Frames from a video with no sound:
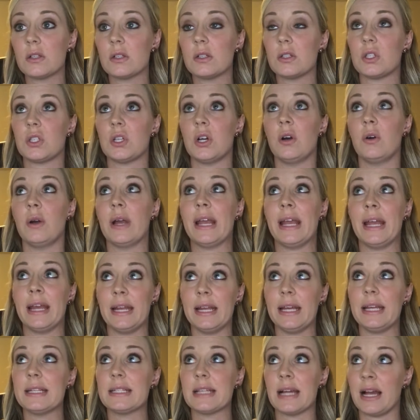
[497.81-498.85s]
So
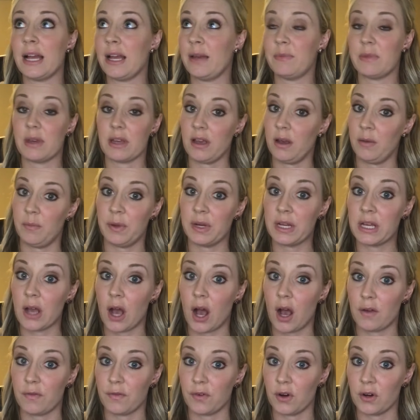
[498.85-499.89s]
anytime the company
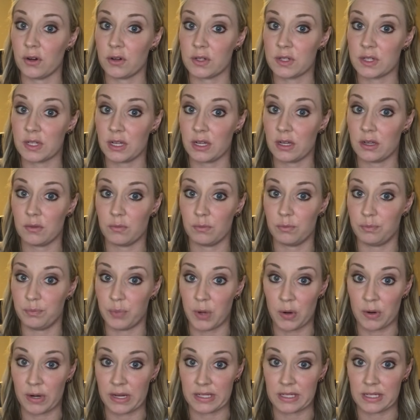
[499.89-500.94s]
offers
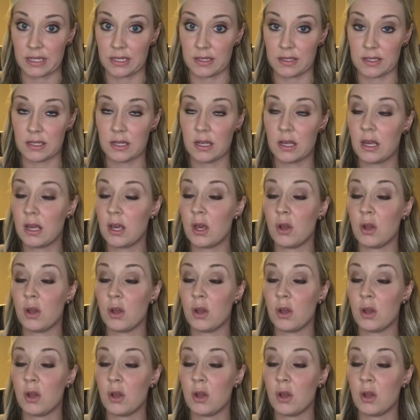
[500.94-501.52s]
bonuses,